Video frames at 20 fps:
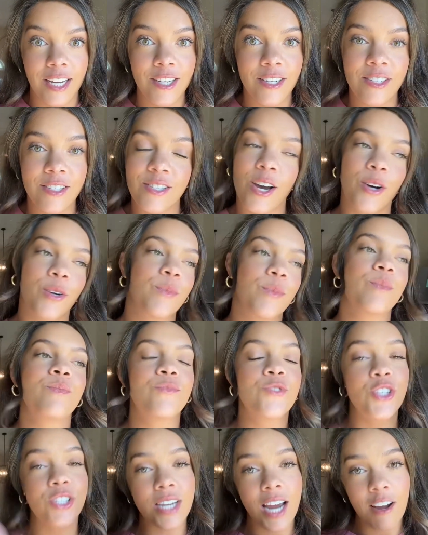So
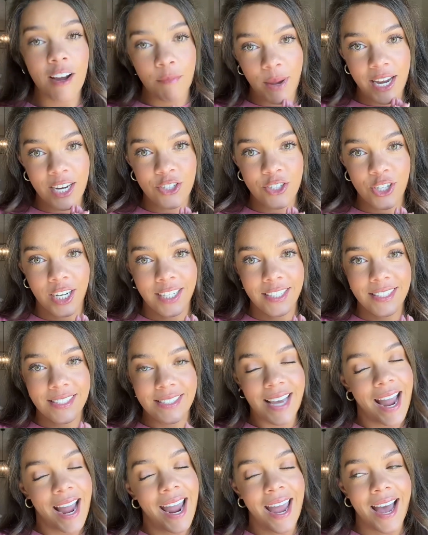just have patience
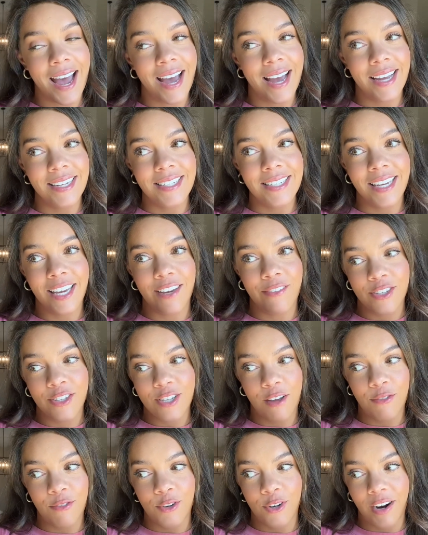and give
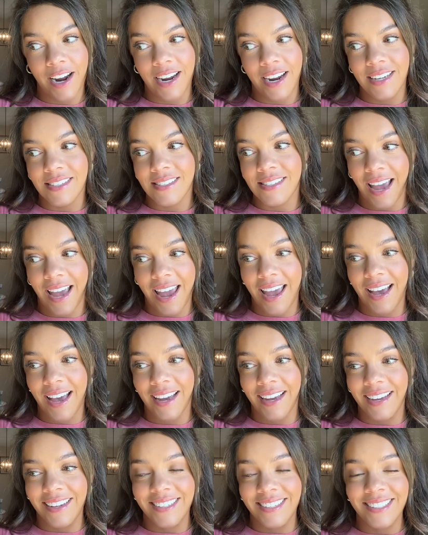yourself grace
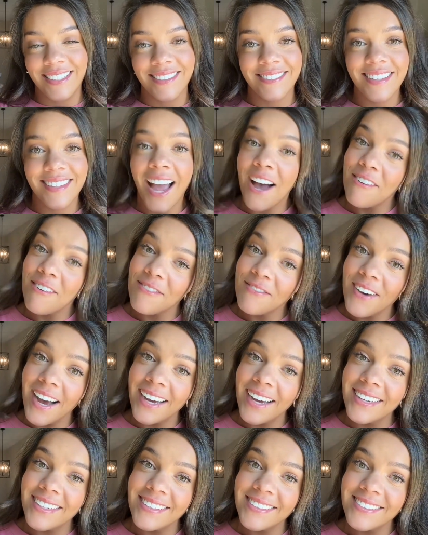and have
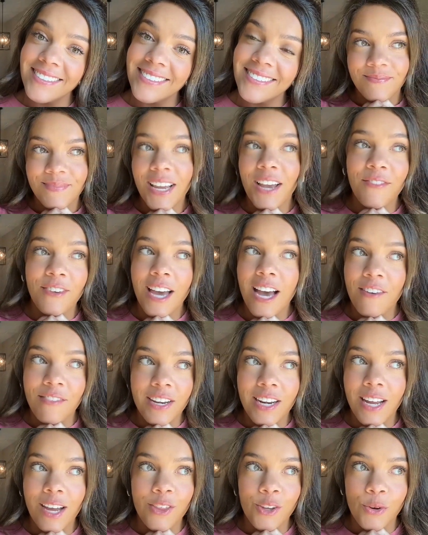fun. If you have
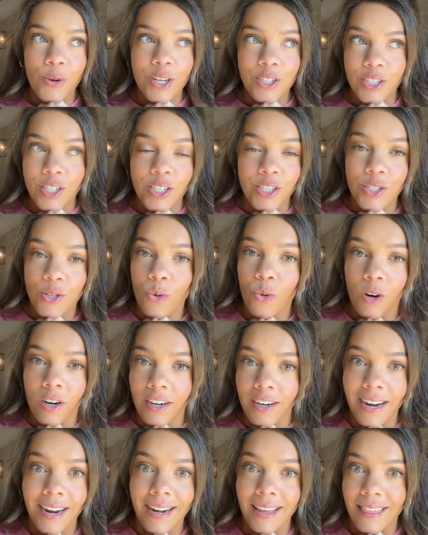any other questions or
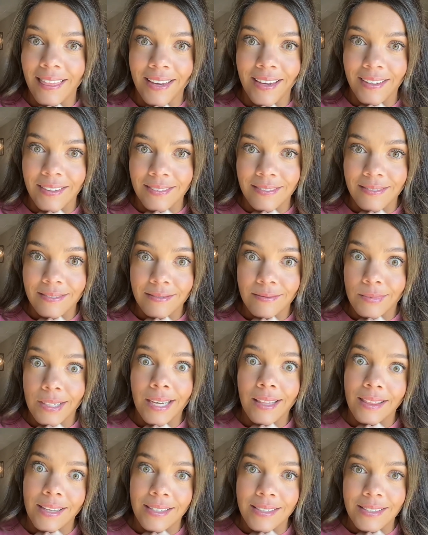anything like
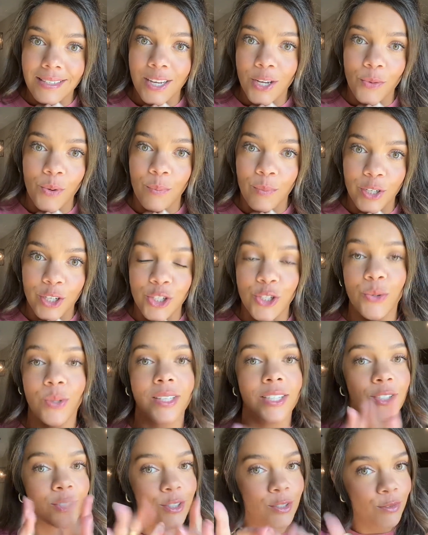this that you want me to do a
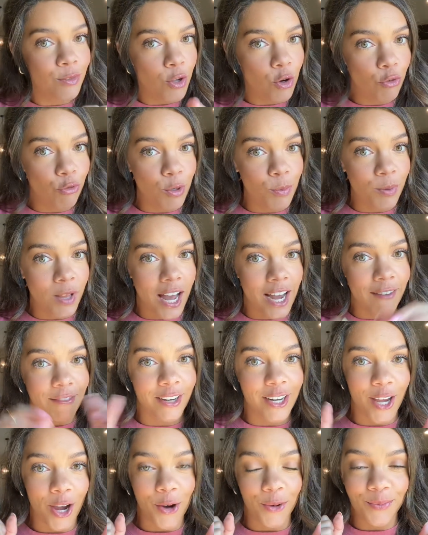little reply
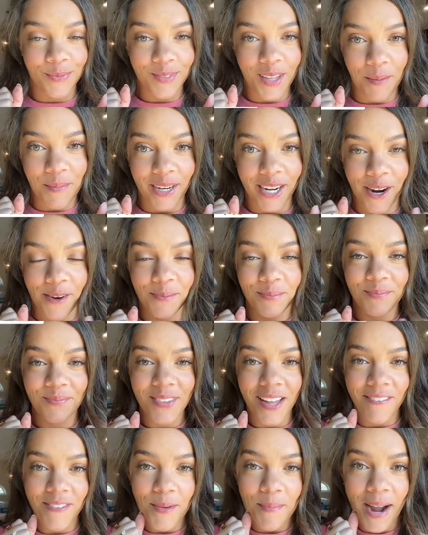video, let me know.
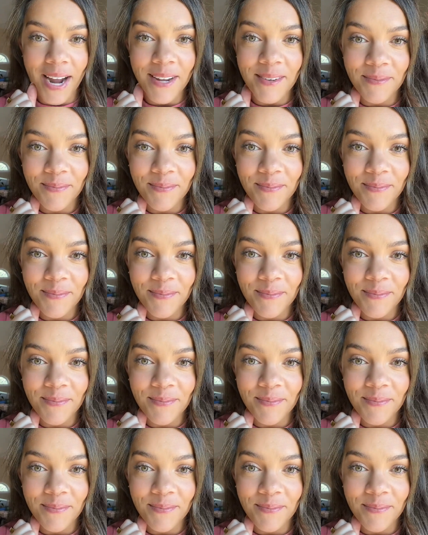Love you, bye.